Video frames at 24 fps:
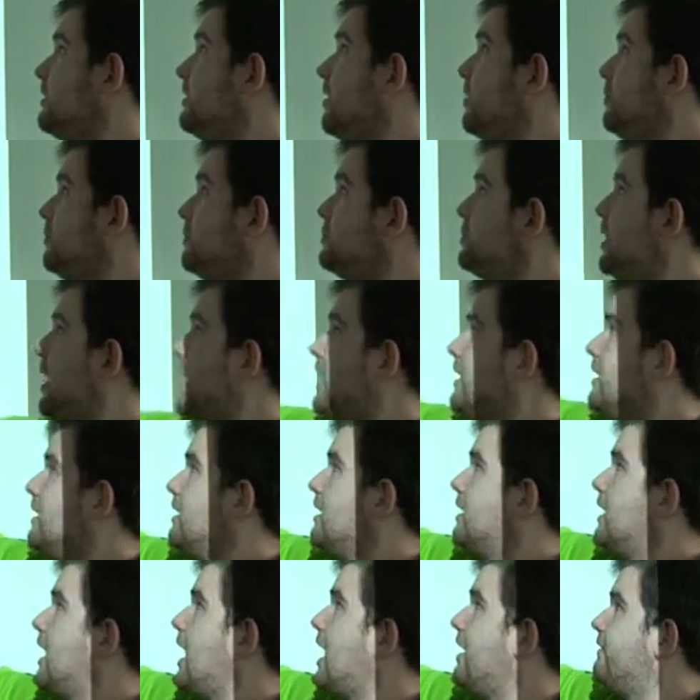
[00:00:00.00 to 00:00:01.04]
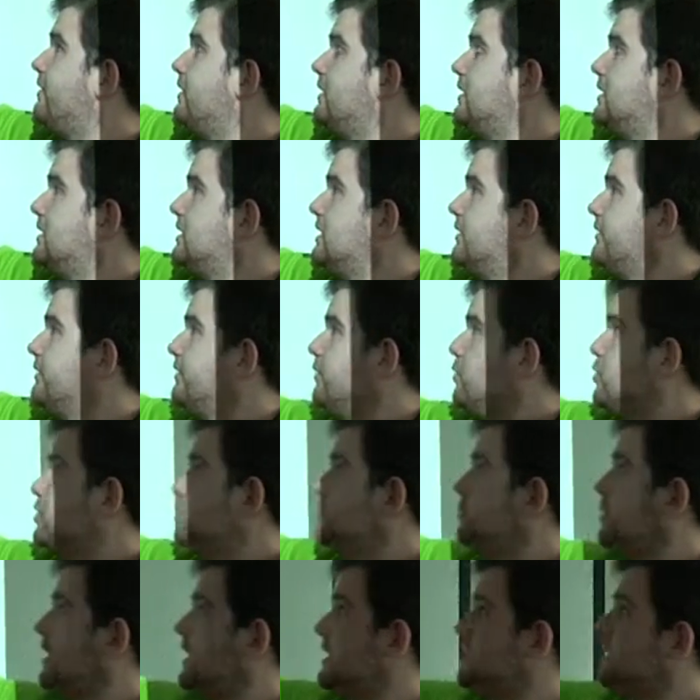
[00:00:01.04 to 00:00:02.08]
I'm planning on having the
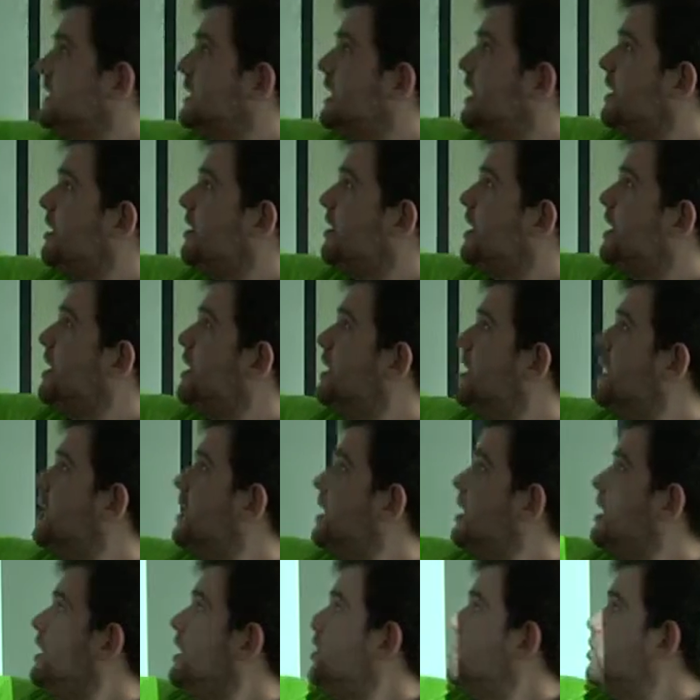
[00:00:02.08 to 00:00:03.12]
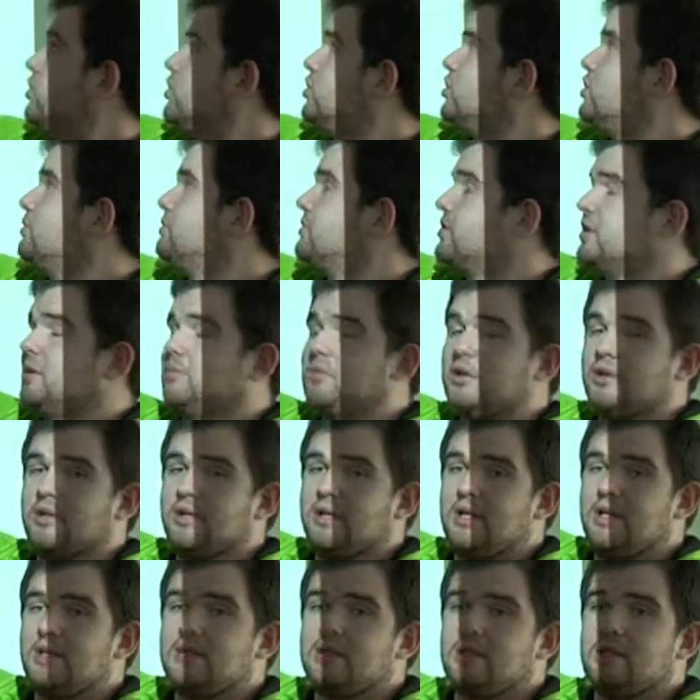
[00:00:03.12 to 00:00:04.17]
first pistol area look something similar to
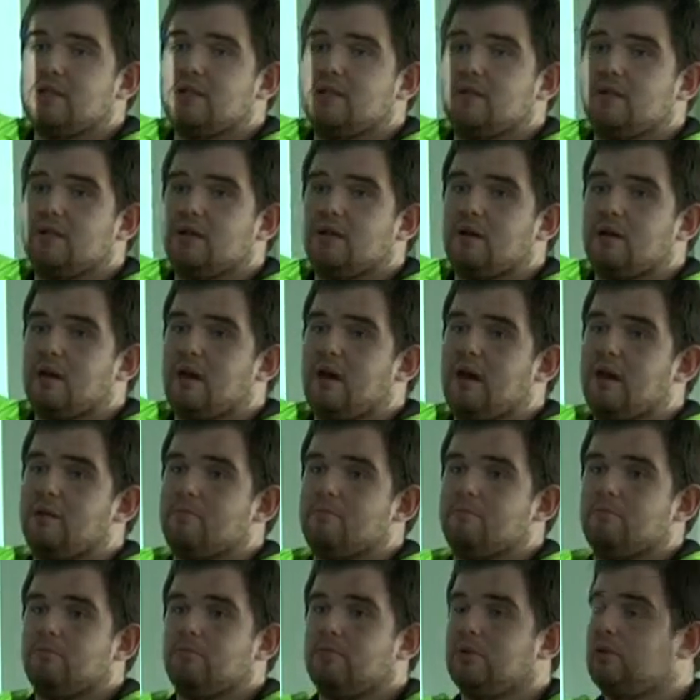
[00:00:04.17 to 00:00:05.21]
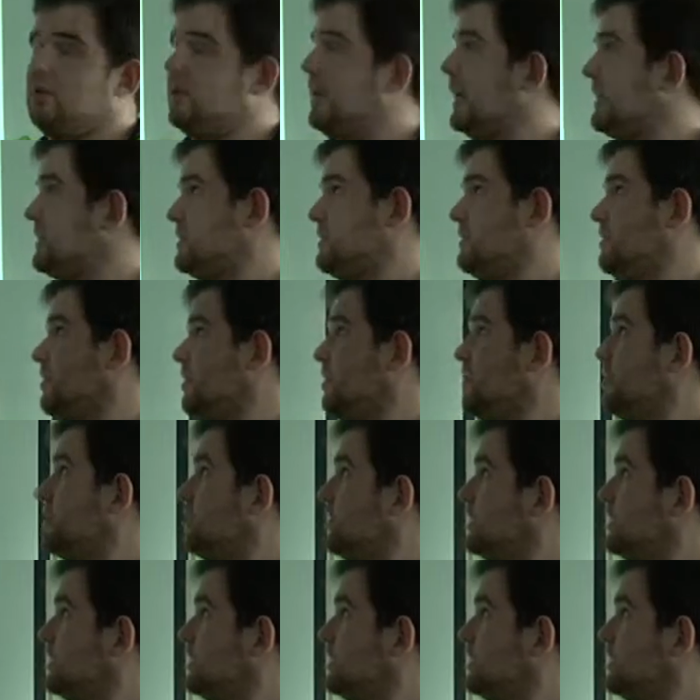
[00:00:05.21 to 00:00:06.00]
this, as in